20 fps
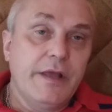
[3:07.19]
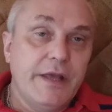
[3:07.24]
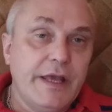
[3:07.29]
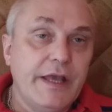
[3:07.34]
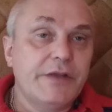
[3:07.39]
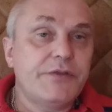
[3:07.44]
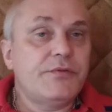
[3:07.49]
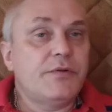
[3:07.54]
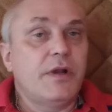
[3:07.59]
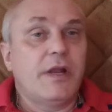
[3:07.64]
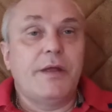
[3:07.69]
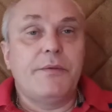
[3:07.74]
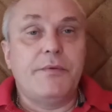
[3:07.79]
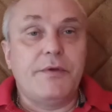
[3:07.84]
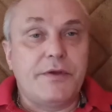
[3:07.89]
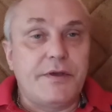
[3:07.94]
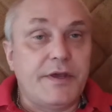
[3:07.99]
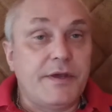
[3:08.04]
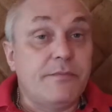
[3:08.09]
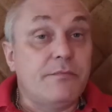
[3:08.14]
Actually, I
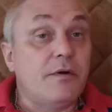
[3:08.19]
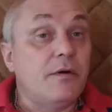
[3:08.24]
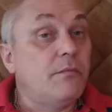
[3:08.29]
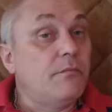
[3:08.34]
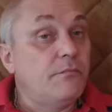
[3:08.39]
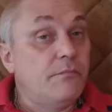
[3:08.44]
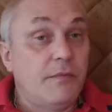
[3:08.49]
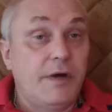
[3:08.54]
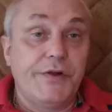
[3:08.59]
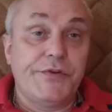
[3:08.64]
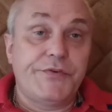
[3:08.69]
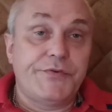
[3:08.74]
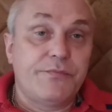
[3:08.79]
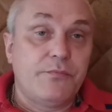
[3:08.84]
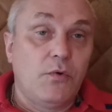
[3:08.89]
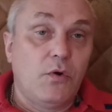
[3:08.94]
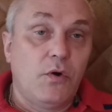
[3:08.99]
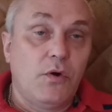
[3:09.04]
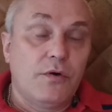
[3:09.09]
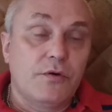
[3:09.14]
became much
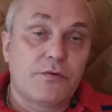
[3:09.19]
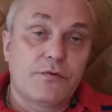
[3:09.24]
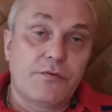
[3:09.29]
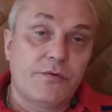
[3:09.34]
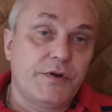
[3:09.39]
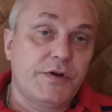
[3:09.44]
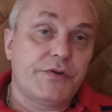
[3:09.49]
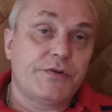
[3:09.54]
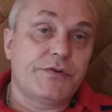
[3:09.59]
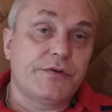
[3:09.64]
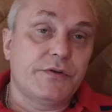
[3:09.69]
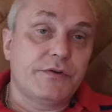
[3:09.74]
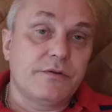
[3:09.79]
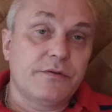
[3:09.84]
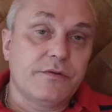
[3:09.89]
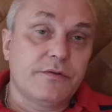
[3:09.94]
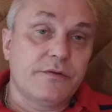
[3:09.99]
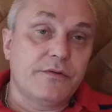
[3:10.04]
more Christian